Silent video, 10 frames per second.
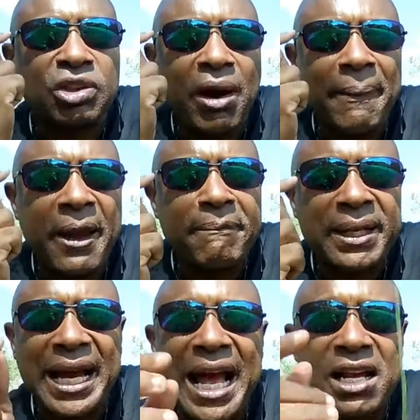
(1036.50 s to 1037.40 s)
crappie have
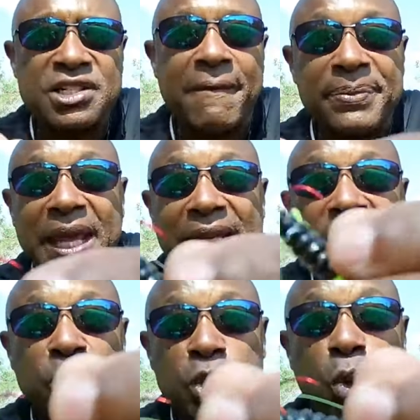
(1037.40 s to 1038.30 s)
big eyes and
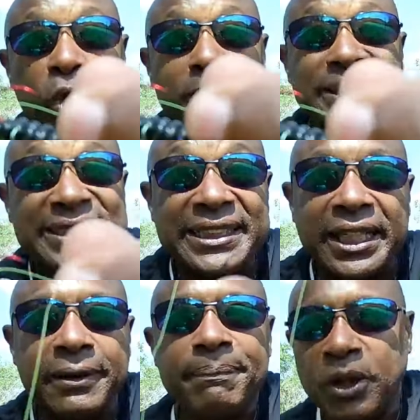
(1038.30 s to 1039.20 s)
you want them to see
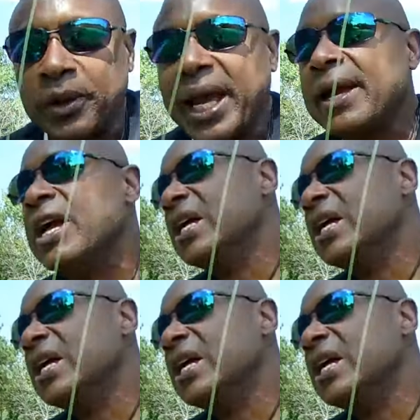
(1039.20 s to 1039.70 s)
it. Okay.